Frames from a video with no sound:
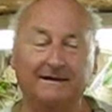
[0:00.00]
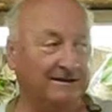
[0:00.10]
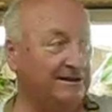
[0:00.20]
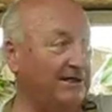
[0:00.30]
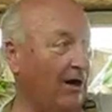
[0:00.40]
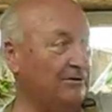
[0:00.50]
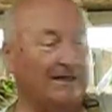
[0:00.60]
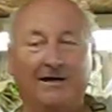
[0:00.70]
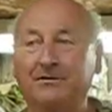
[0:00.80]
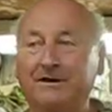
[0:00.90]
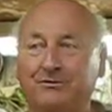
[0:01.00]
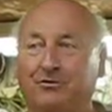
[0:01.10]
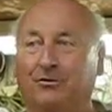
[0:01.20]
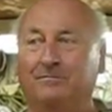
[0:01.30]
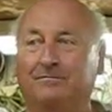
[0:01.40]
Then she carries it out here in this
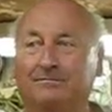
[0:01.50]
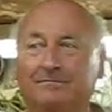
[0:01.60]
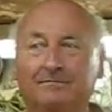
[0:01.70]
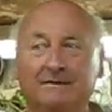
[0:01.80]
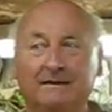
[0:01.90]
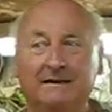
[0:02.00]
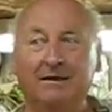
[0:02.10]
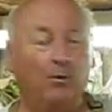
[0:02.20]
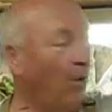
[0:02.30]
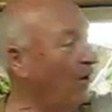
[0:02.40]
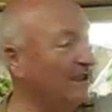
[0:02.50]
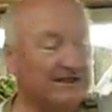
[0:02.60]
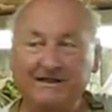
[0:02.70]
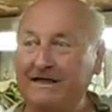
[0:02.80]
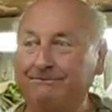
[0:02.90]
room. Where
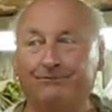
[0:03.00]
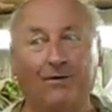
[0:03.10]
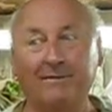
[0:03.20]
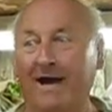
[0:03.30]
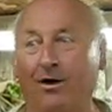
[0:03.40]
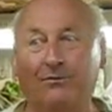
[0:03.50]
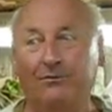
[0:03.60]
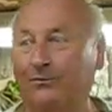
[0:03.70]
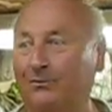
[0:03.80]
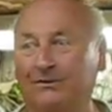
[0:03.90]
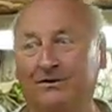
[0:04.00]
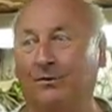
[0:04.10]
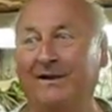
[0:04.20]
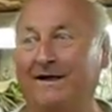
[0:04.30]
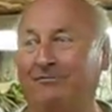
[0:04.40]
it'll sit from now to
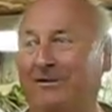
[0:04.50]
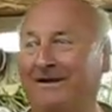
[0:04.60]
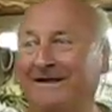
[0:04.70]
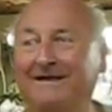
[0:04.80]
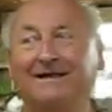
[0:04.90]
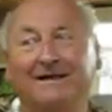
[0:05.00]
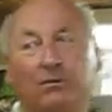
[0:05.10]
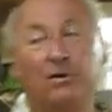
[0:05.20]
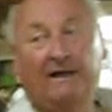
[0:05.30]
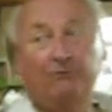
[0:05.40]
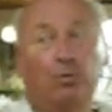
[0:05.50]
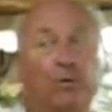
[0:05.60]
whenever. Whenever